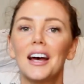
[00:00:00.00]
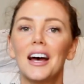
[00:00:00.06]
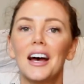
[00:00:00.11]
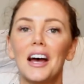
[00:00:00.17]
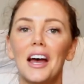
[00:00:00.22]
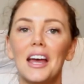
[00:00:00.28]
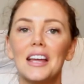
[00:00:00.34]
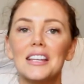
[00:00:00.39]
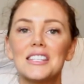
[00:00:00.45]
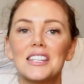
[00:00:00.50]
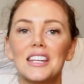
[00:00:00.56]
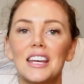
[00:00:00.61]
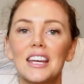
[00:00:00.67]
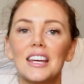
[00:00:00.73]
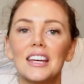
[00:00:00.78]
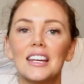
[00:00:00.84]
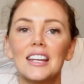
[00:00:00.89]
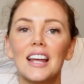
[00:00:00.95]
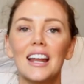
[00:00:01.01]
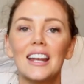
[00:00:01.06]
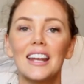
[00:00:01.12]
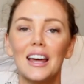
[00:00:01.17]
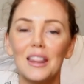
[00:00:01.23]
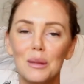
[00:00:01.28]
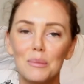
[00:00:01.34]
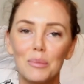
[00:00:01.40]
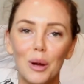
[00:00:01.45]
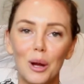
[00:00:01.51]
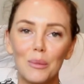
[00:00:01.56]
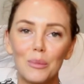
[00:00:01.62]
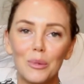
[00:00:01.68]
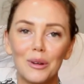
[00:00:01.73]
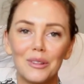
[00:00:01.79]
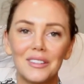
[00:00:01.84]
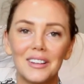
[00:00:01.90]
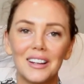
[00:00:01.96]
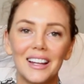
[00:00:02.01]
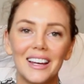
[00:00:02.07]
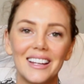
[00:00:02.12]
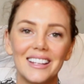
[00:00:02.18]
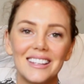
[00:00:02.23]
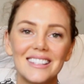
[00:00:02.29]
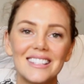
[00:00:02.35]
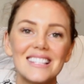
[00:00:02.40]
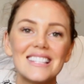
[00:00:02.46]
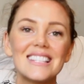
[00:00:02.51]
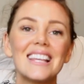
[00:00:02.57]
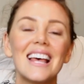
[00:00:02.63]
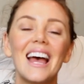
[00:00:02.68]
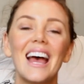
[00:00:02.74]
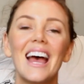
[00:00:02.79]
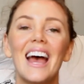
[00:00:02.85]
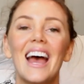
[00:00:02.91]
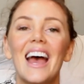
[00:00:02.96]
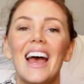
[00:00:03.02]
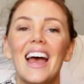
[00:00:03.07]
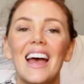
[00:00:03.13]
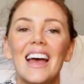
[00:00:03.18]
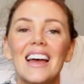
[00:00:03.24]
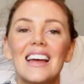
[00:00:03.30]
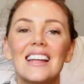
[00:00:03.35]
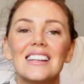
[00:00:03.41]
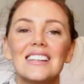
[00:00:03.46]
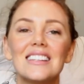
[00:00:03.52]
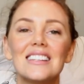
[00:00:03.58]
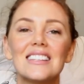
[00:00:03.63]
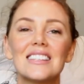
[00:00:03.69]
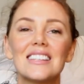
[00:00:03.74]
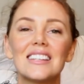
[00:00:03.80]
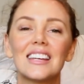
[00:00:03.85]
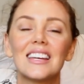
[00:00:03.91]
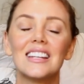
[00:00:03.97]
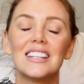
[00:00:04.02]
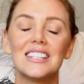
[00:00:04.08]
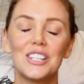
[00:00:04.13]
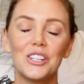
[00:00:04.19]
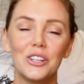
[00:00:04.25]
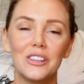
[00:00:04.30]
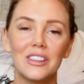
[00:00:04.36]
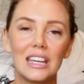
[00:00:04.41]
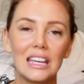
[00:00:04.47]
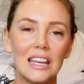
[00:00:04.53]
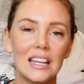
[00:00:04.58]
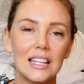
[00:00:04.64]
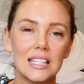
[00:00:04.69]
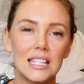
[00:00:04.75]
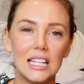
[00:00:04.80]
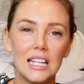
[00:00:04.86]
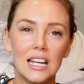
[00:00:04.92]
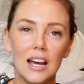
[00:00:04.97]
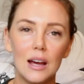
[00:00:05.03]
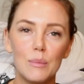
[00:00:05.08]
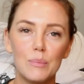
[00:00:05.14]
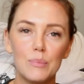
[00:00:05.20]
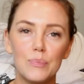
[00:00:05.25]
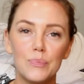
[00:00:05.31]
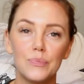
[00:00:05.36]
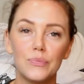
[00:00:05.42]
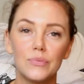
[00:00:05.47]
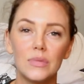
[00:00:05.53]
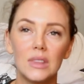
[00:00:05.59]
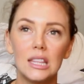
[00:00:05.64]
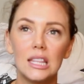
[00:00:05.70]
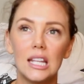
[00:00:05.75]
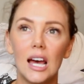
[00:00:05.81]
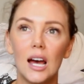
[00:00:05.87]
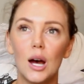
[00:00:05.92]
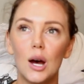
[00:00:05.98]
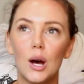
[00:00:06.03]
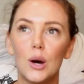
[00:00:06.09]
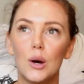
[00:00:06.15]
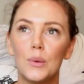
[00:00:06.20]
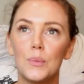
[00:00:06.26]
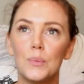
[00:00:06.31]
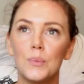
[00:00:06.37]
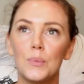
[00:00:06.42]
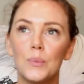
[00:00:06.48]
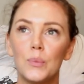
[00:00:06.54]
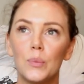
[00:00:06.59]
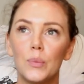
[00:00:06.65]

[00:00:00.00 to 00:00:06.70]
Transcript: I did another bone broth cleanse and continued the Canxida. Now,